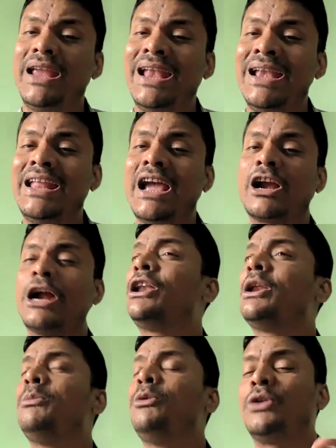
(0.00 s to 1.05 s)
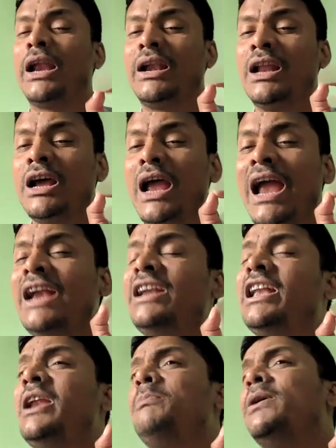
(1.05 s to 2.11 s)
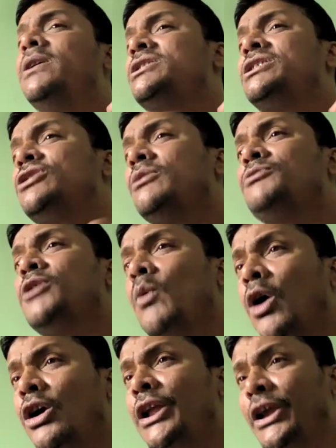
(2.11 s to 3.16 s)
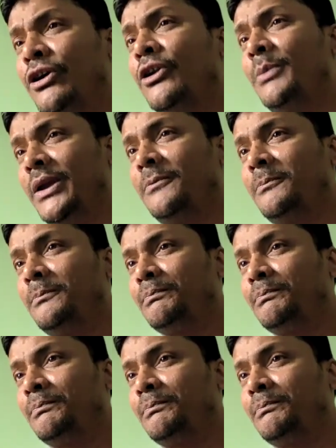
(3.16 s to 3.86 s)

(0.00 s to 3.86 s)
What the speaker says: India contributed 18% of the world economy.